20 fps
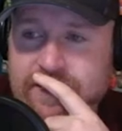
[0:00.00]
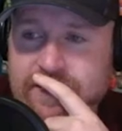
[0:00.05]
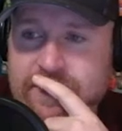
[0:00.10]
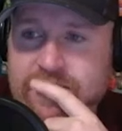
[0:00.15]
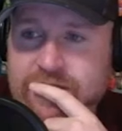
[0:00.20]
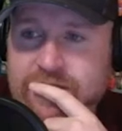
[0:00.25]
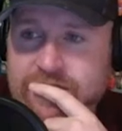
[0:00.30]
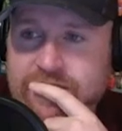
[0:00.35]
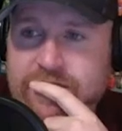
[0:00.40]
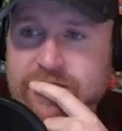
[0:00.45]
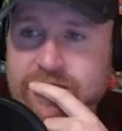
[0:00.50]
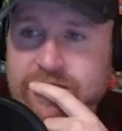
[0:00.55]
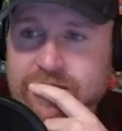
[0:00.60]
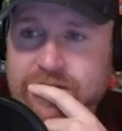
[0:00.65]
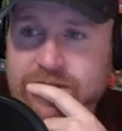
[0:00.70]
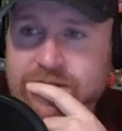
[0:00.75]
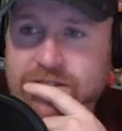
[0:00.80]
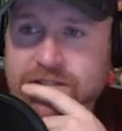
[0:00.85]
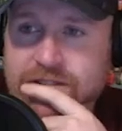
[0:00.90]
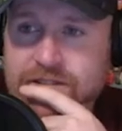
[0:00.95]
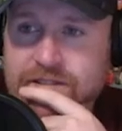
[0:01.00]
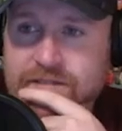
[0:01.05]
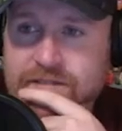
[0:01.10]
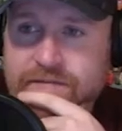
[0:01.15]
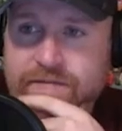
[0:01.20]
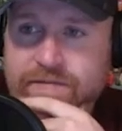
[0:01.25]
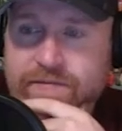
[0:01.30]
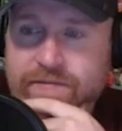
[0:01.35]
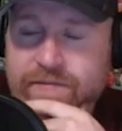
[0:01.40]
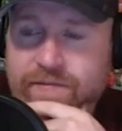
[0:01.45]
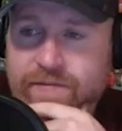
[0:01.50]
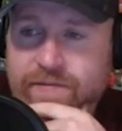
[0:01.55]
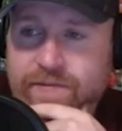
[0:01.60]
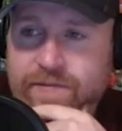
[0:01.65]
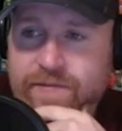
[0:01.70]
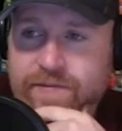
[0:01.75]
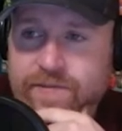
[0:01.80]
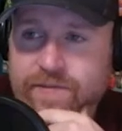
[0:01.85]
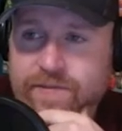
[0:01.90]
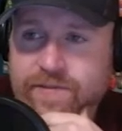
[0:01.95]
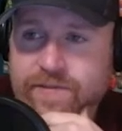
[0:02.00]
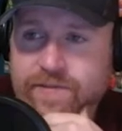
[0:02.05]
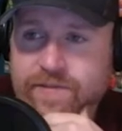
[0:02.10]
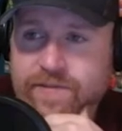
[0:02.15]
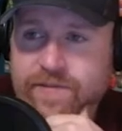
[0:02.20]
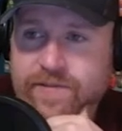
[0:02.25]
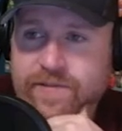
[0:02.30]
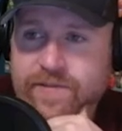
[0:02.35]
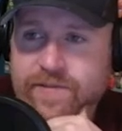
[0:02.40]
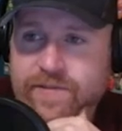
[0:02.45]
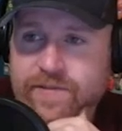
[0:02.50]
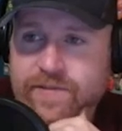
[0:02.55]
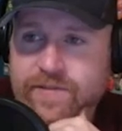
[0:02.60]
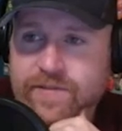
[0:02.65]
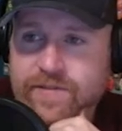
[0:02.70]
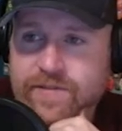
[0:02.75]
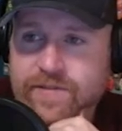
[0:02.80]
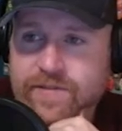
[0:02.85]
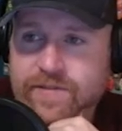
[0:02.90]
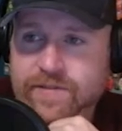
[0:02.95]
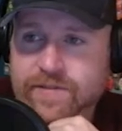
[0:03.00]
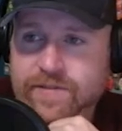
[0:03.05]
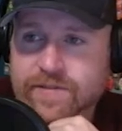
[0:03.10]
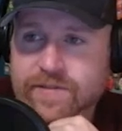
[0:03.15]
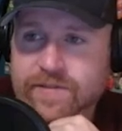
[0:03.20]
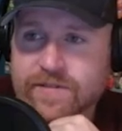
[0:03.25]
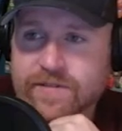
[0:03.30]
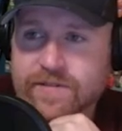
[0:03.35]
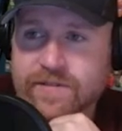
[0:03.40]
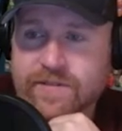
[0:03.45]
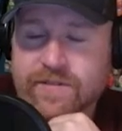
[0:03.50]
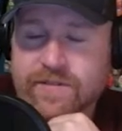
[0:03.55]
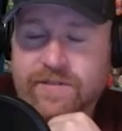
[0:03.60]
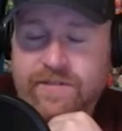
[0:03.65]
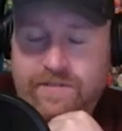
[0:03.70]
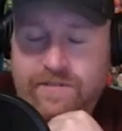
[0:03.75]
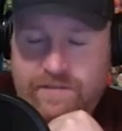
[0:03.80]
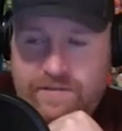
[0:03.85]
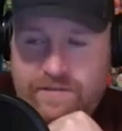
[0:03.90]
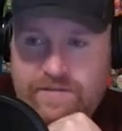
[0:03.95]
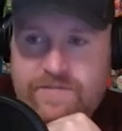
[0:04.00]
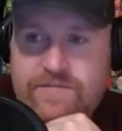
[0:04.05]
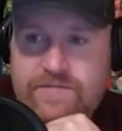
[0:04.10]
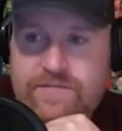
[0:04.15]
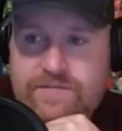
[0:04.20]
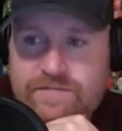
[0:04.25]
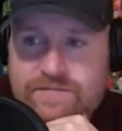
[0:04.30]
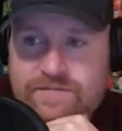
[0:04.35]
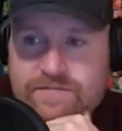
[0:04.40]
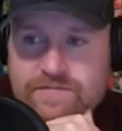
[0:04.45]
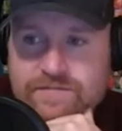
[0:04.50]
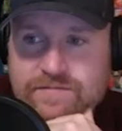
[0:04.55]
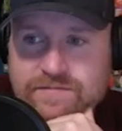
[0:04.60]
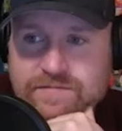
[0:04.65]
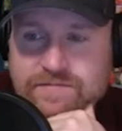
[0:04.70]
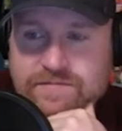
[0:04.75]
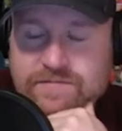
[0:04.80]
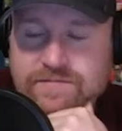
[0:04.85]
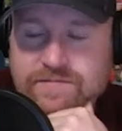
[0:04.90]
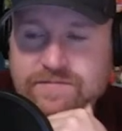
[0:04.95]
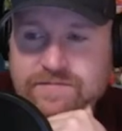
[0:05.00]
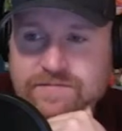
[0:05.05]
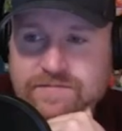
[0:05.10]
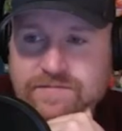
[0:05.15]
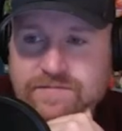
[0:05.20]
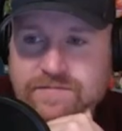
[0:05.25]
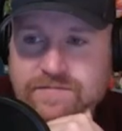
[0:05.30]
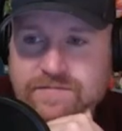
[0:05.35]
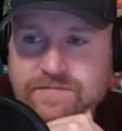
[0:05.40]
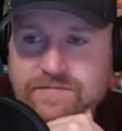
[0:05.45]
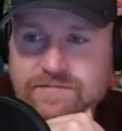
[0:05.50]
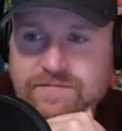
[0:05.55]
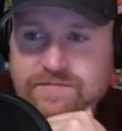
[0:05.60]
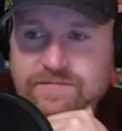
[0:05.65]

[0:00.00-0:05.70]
(silent)